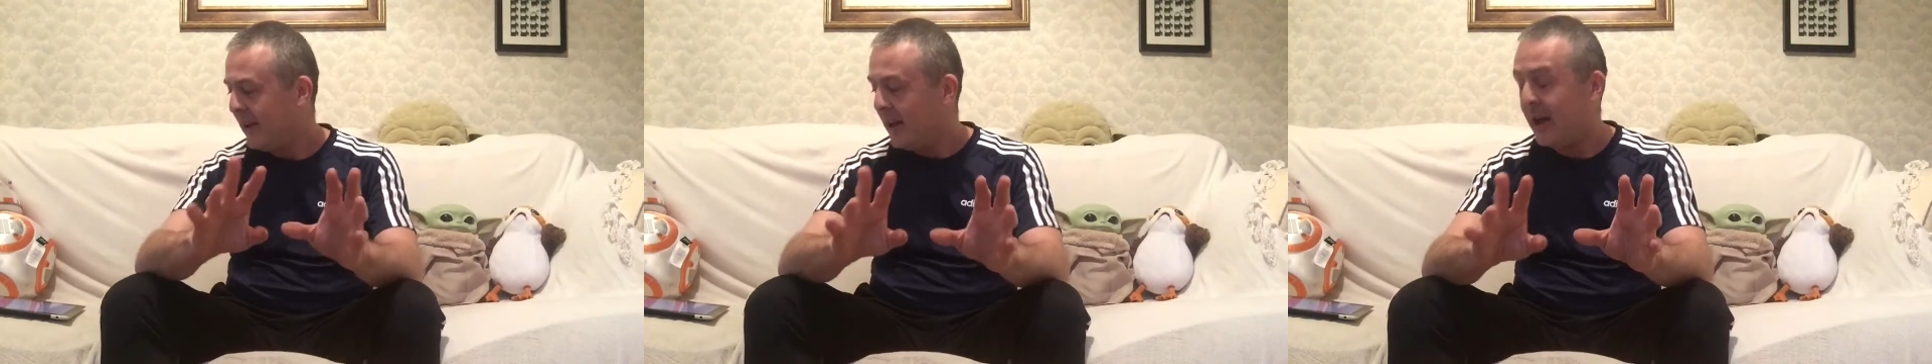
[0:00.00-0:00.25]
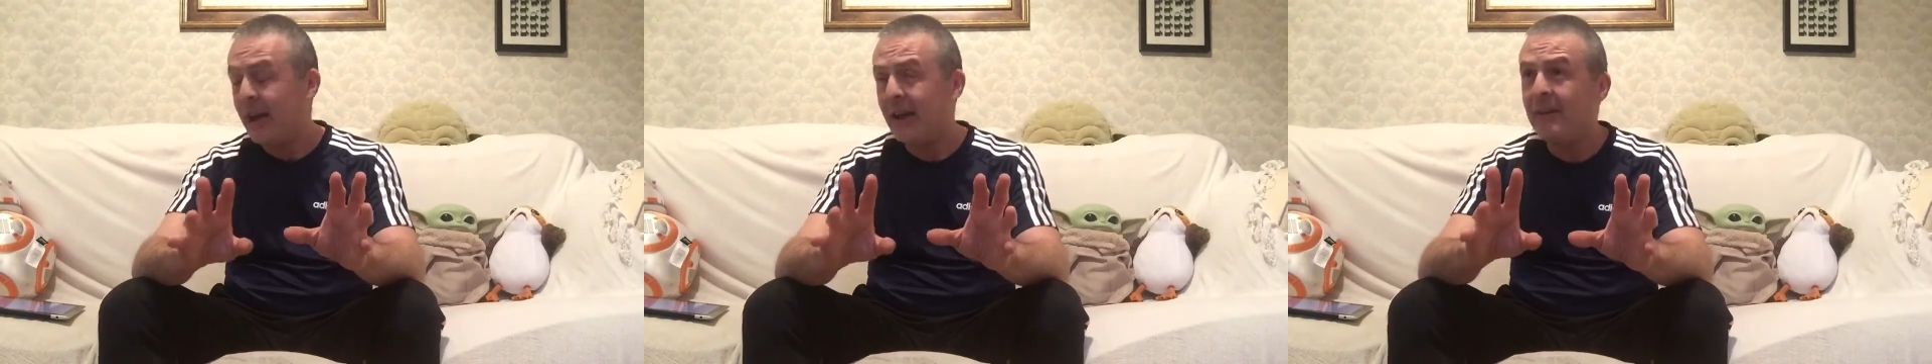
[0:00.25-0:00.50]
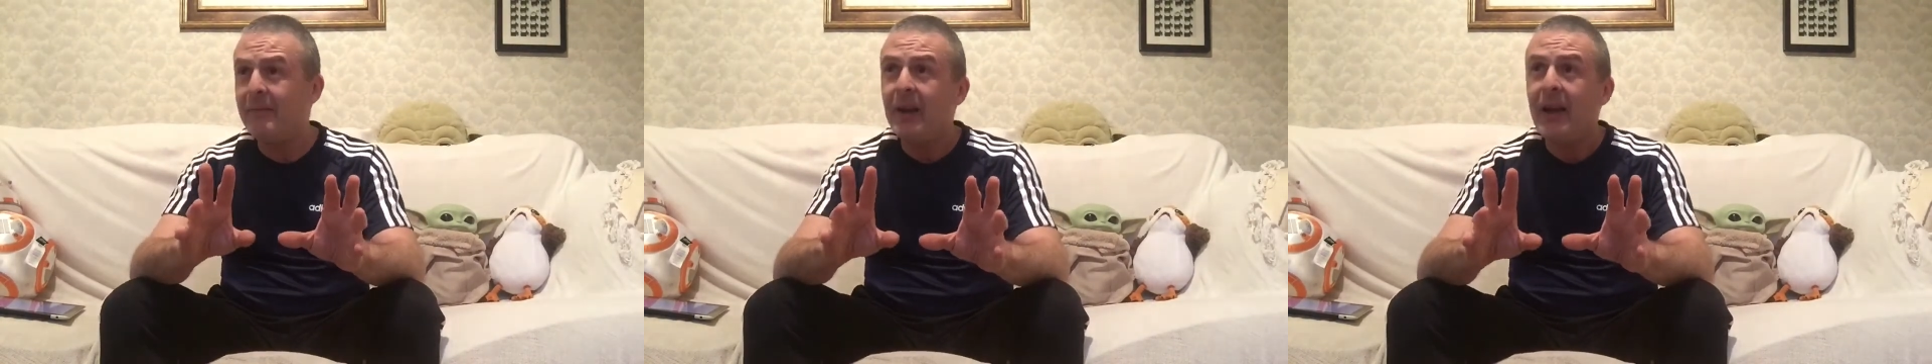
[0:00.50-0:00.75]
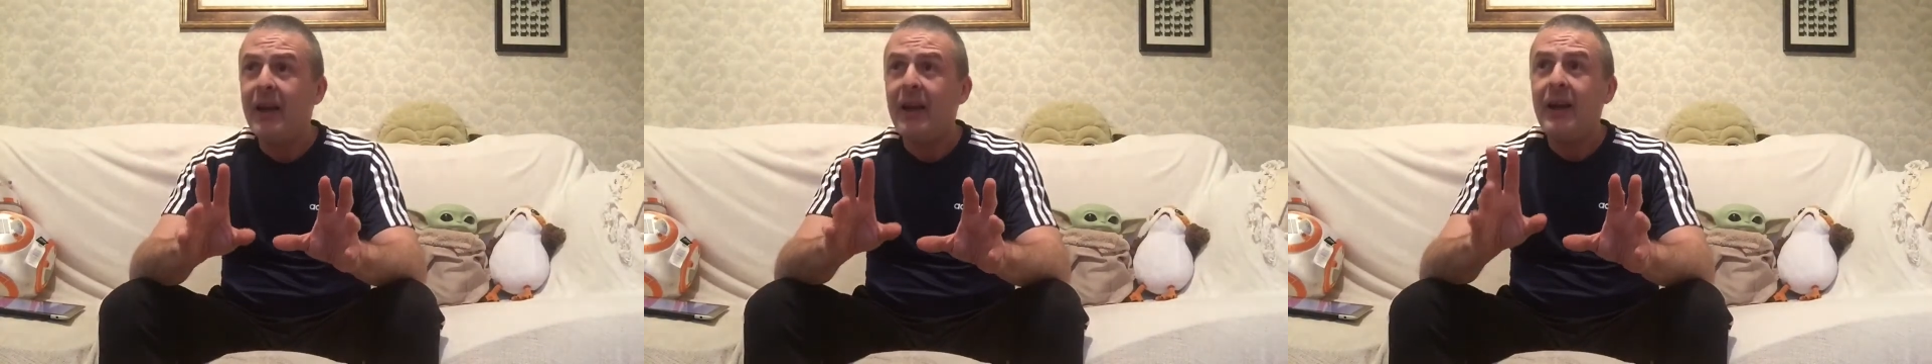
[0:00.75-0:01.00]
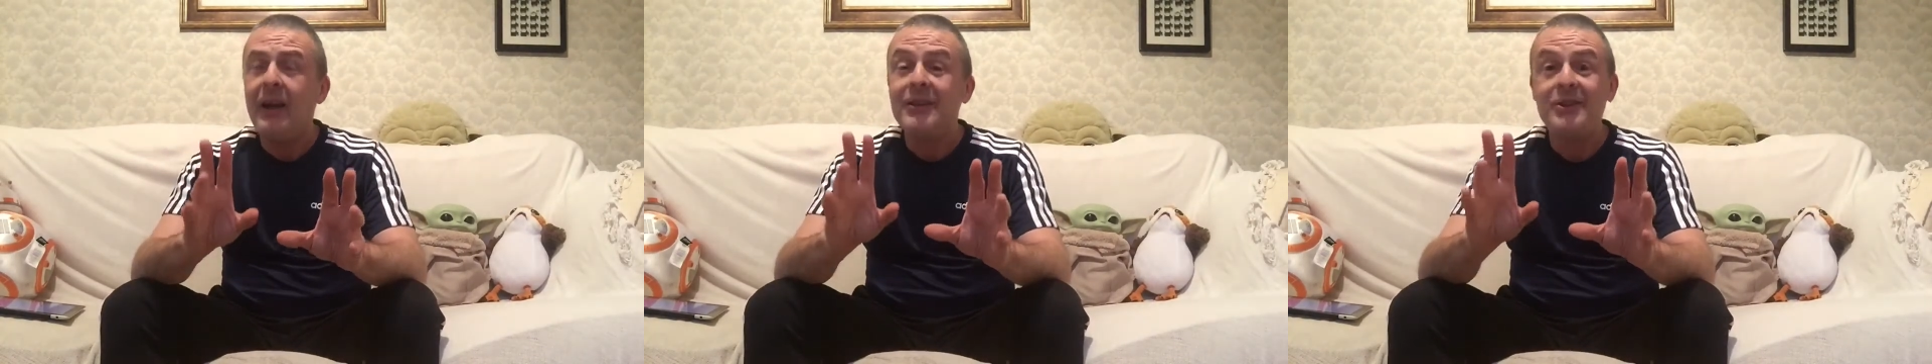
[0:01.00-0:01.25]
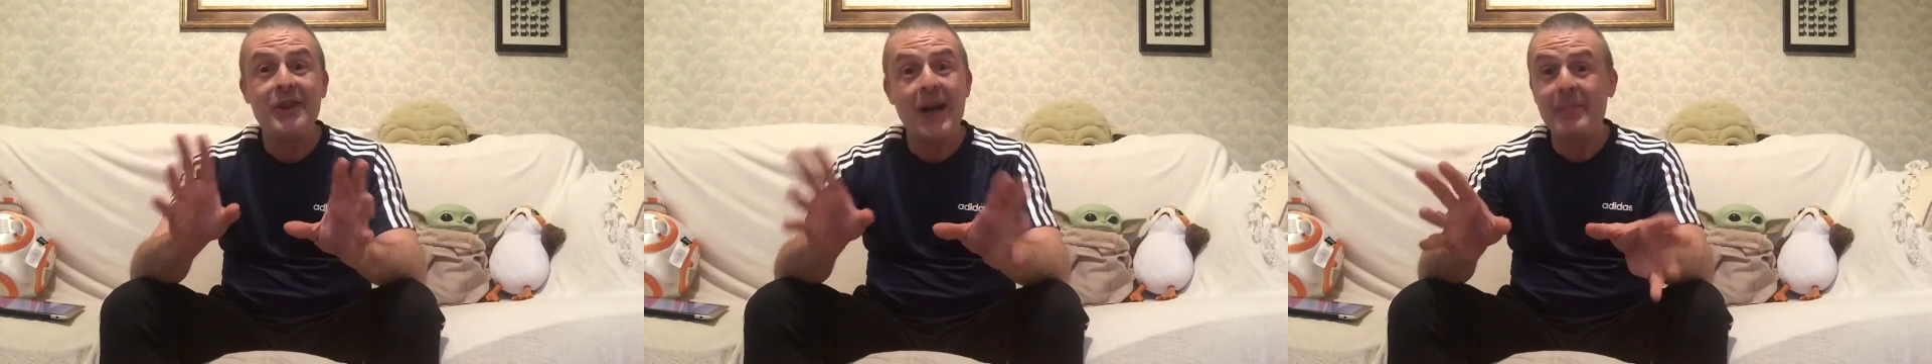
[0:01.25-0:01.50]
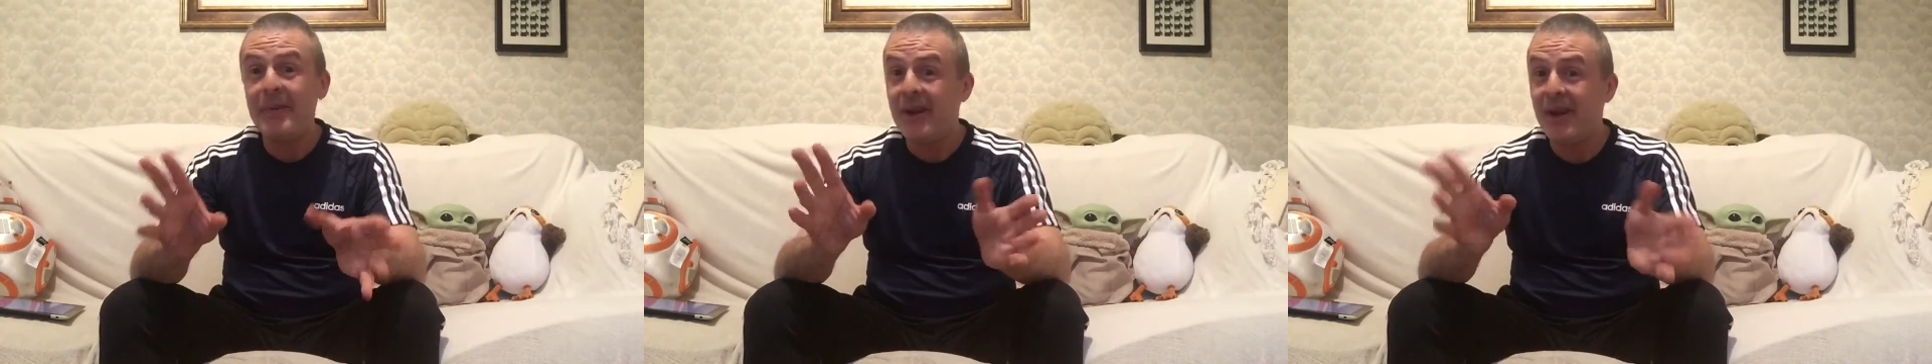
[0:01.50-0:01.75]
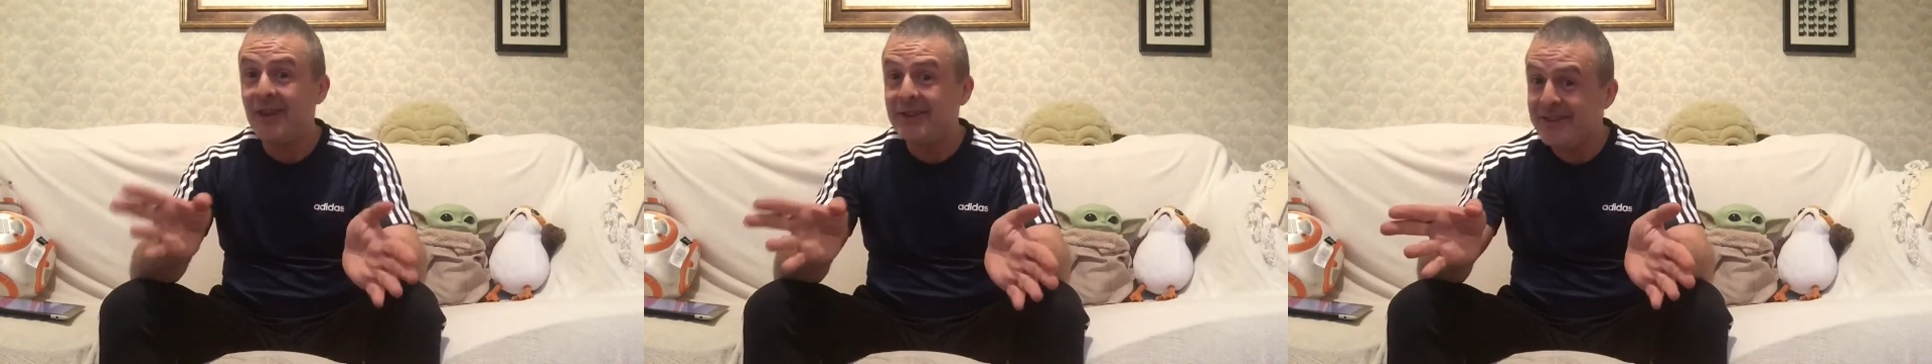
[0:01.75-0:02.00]
Uh, Jabba the
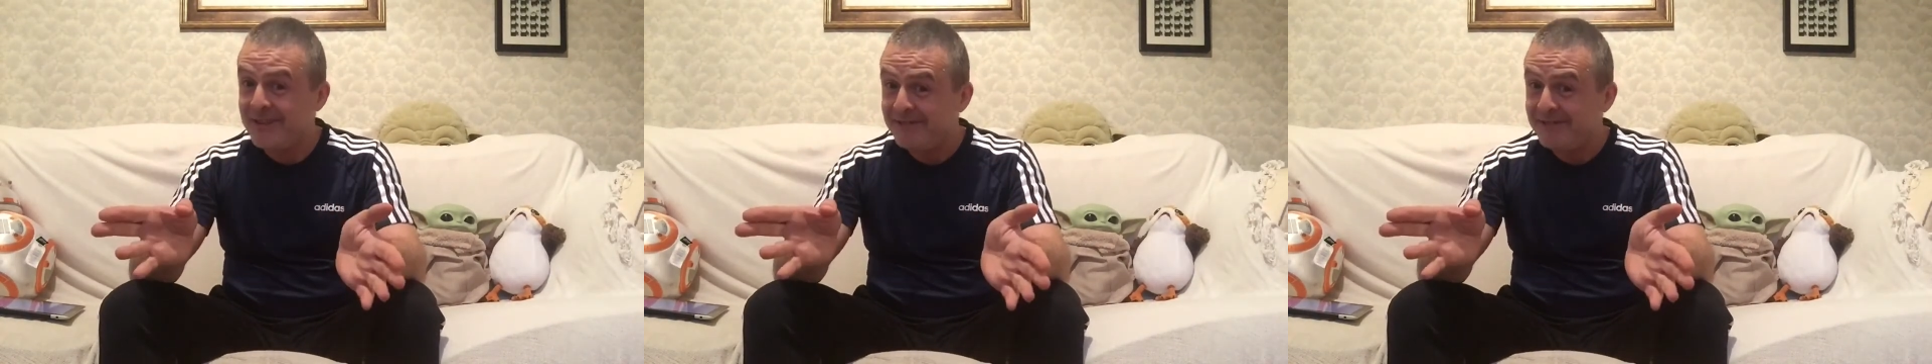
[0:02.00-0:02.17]
Hutt